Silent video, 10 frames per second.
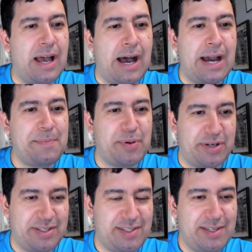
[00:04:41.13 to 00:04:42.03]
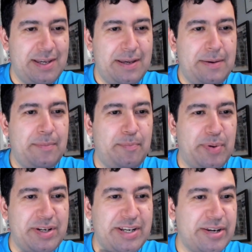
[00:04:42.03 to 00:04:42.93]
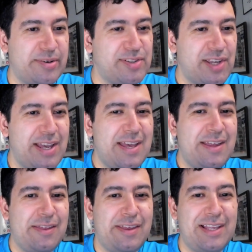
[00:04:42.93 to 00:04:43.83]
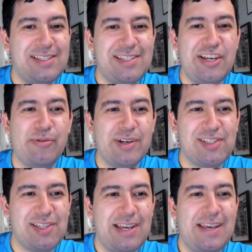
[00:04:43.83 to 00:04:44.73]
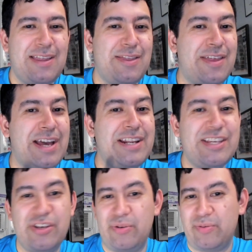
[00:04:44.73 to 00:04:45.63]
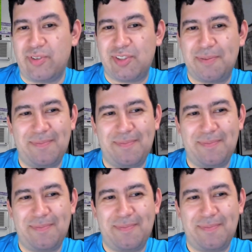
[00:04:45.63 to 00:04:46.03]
I put Beniers, then Zegras, then Hughes.